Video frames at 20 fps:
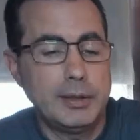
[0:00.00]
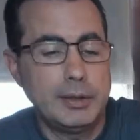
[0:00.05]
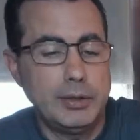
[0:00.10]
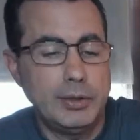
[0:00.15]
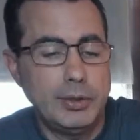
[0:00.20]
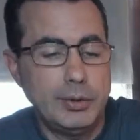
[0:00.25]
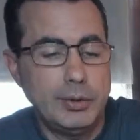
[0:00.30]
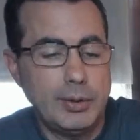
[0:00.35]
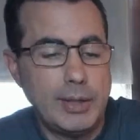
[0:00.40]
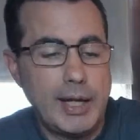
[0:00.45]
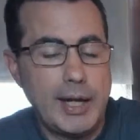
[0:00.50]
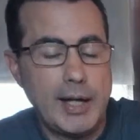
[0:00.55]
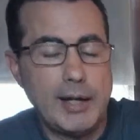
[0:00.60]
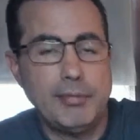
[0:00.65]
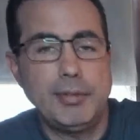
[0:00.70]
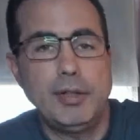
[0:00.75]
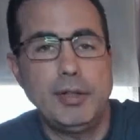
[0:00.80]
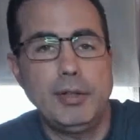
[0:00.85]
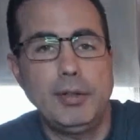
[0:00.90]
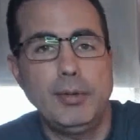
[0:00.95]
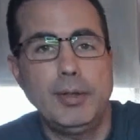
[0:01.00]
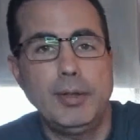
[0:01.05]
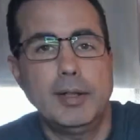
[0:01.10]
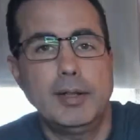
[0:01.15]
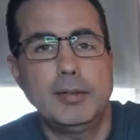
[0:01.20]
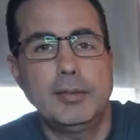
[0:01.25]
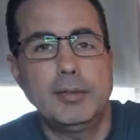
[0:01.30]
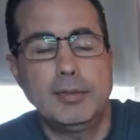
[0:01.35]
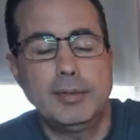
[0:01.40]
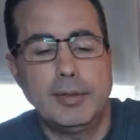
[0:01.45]
you have to do
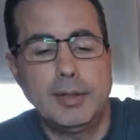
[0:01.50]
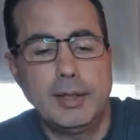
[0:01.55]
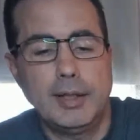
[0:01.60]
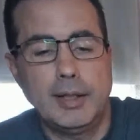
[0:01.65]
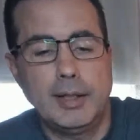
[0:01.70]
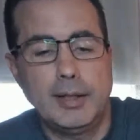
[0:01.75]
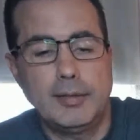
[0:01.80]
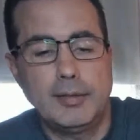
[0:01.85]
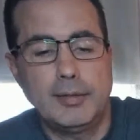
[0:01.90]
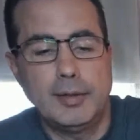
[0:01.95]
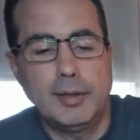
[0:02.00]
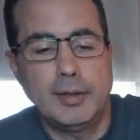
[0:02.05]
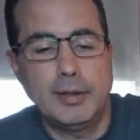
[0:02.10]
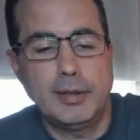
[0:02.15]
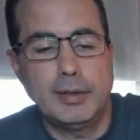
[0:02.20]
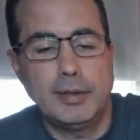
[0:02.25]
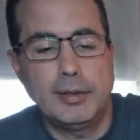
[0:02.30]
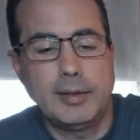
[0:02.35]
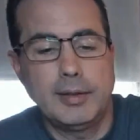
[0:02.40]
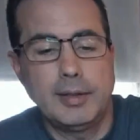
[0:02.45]
this, and it, it,